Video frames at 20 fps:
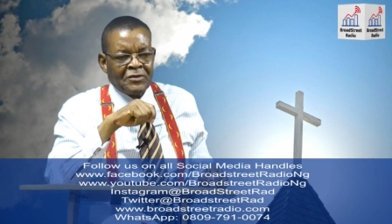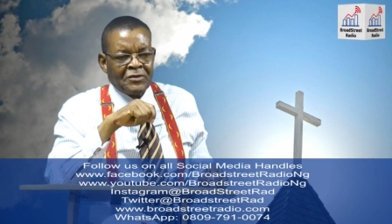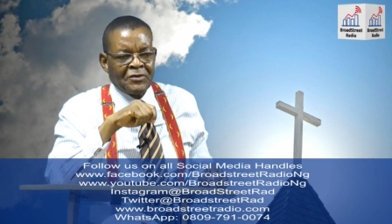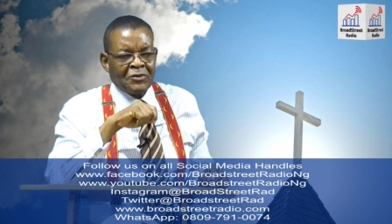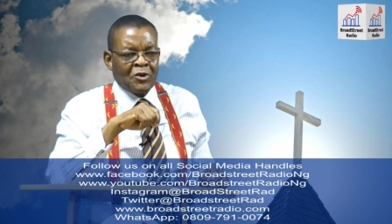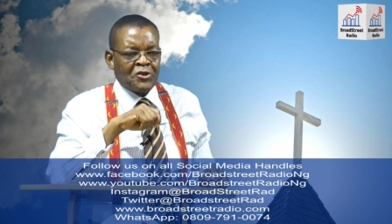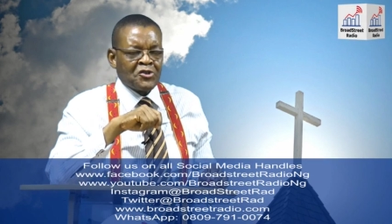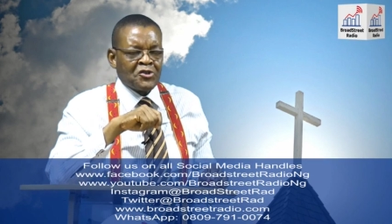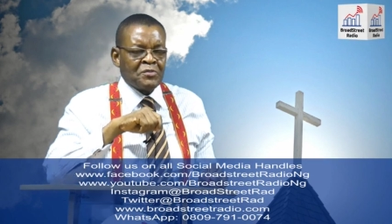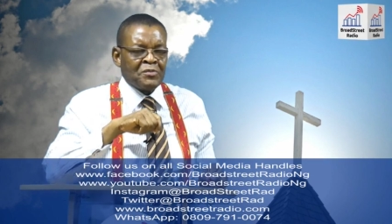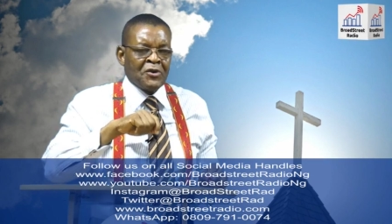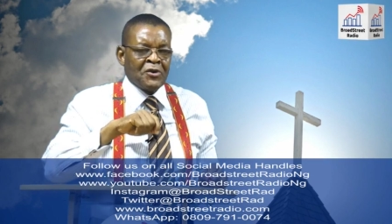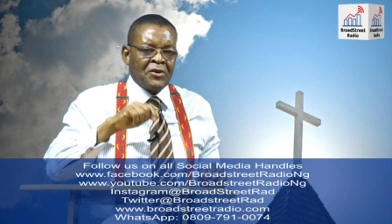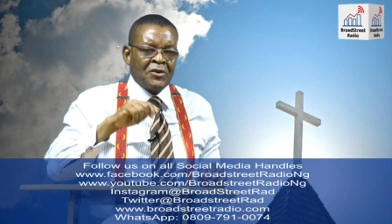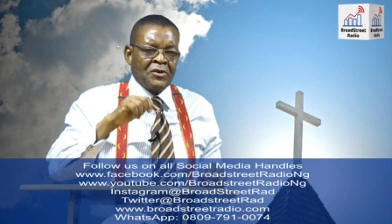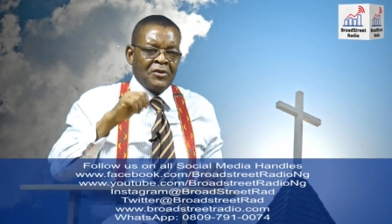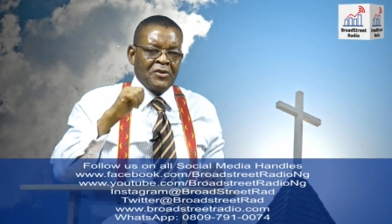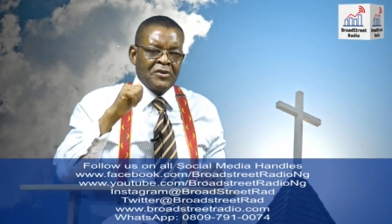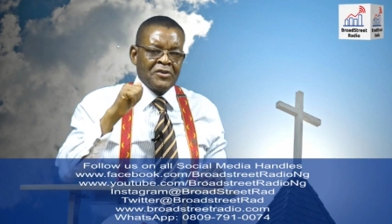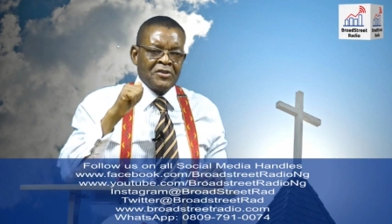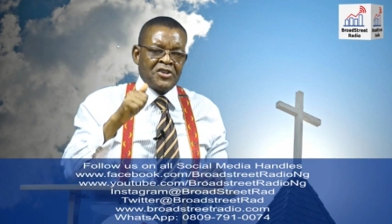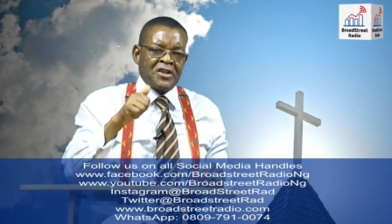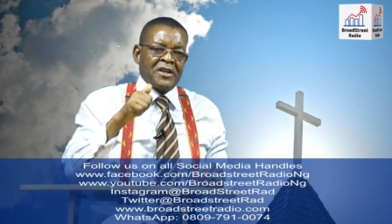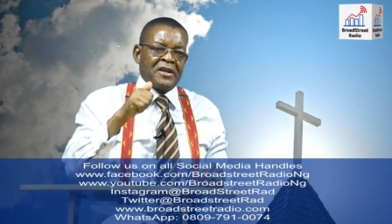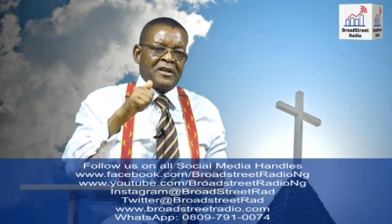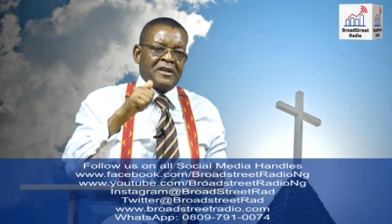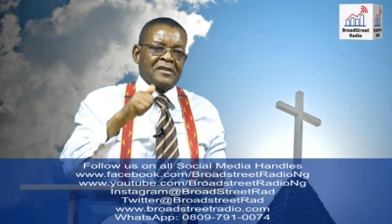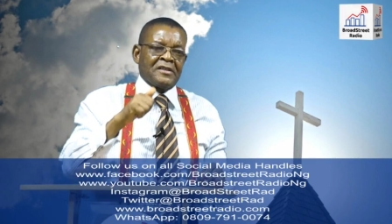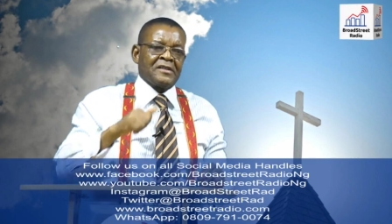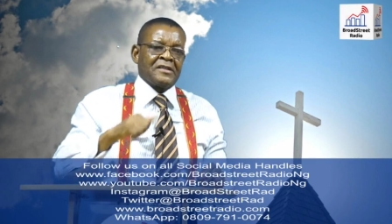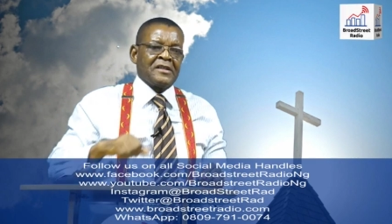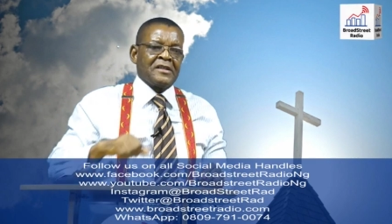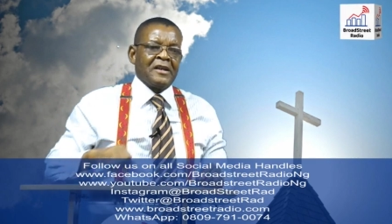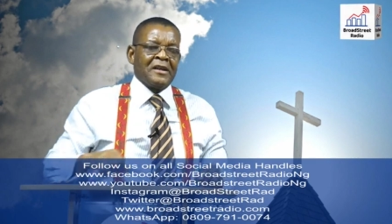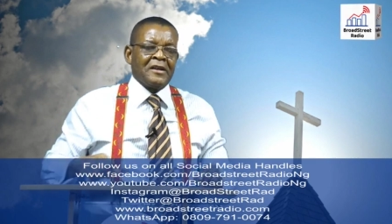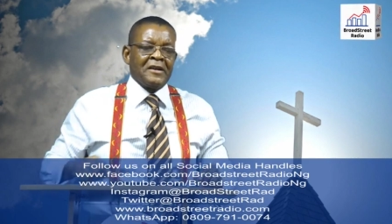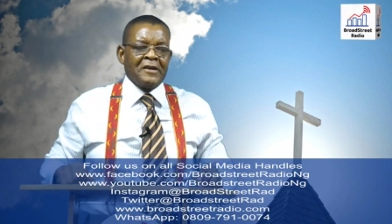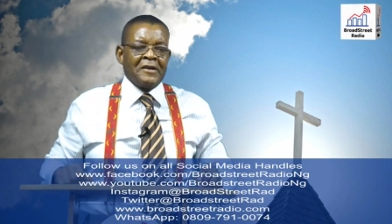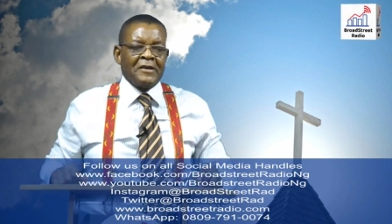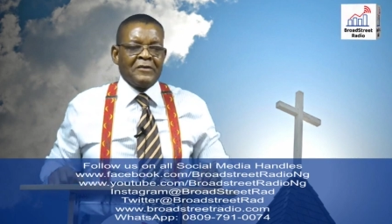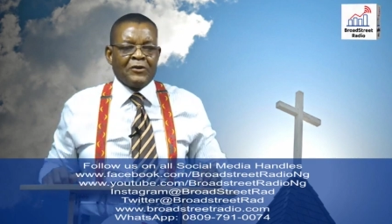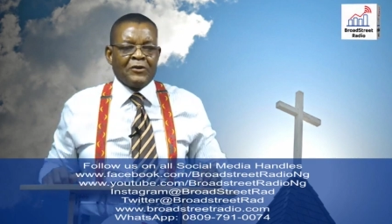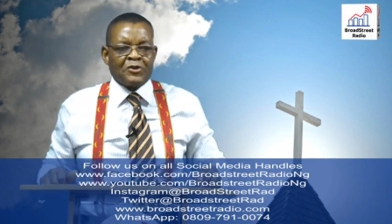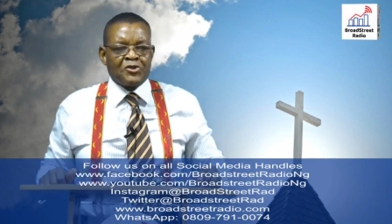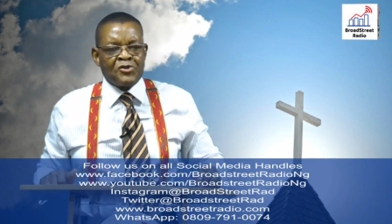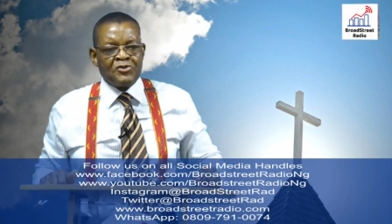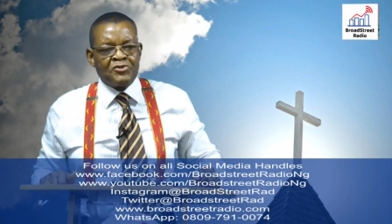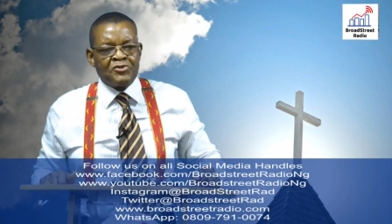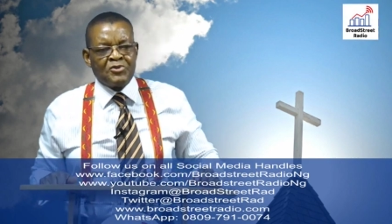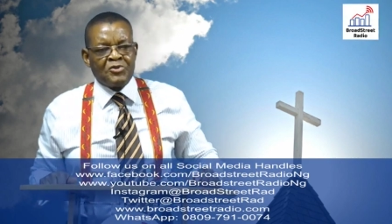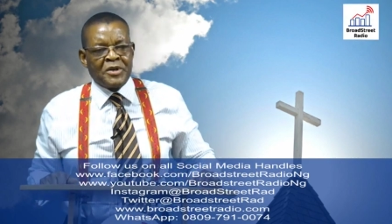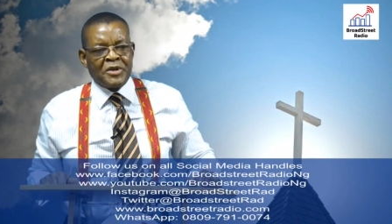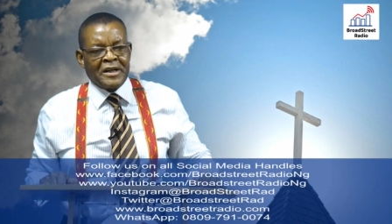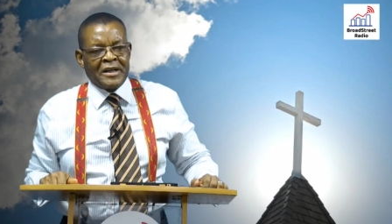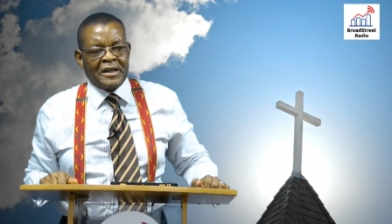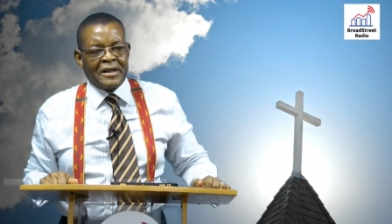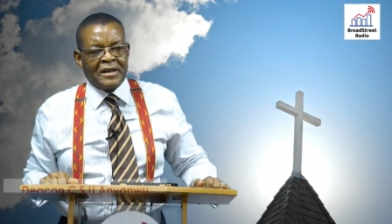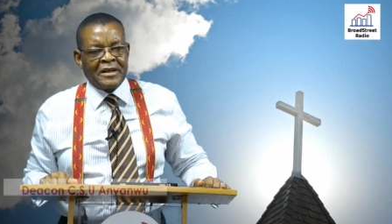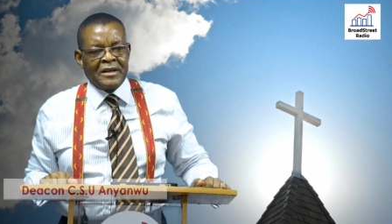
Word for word: Once more, cheers for so doing.